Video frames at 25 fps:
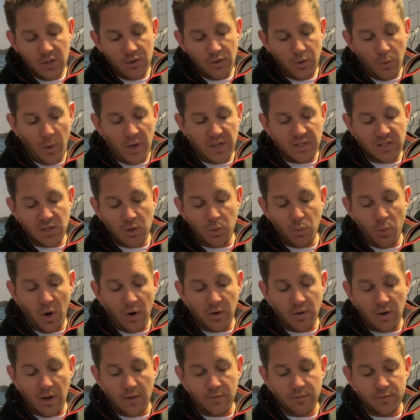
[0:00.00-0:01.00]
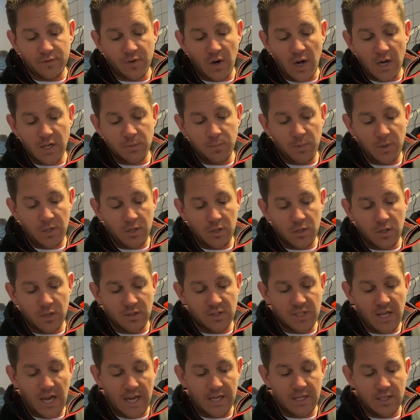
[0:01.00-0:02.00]
the wetsuit won't unthread, but you can
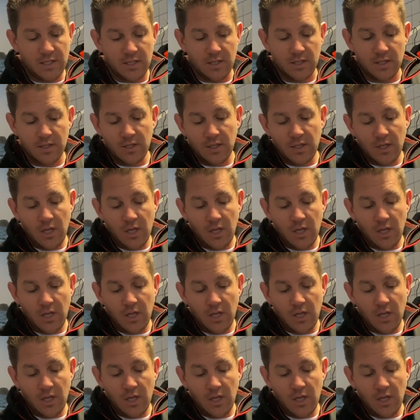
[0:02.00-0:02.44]
take